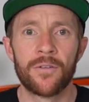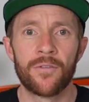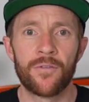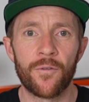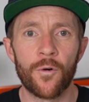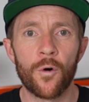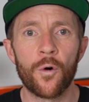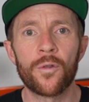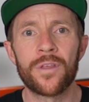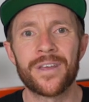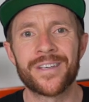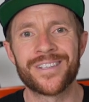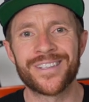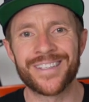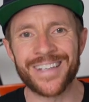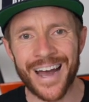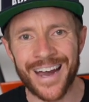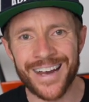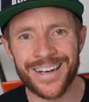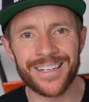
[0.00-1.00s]
for this
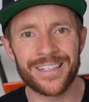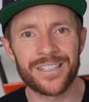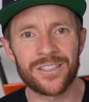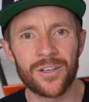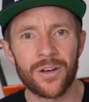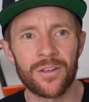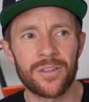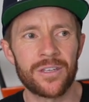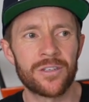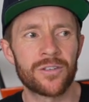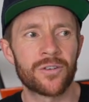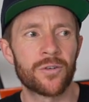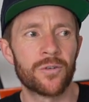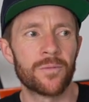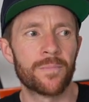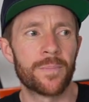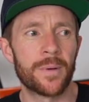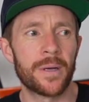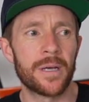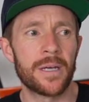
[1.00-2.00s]
data, so this
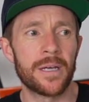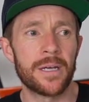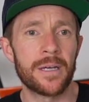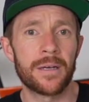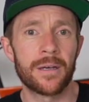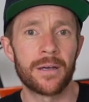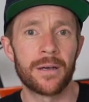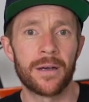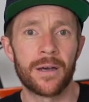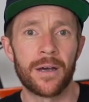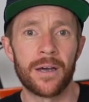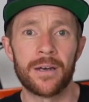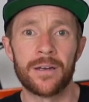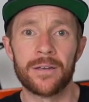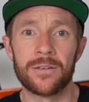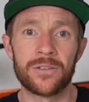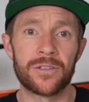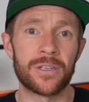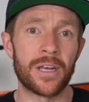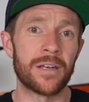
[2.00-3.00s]
could be an
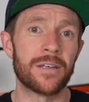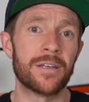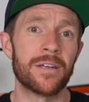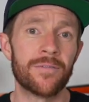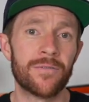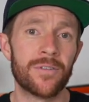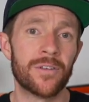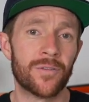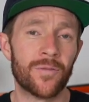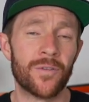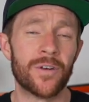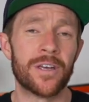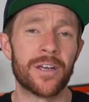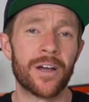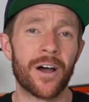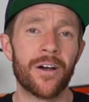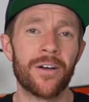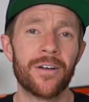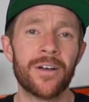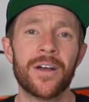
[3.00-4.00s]
incentive, this
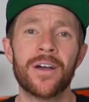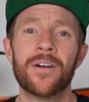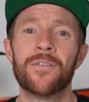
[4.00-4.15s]
video,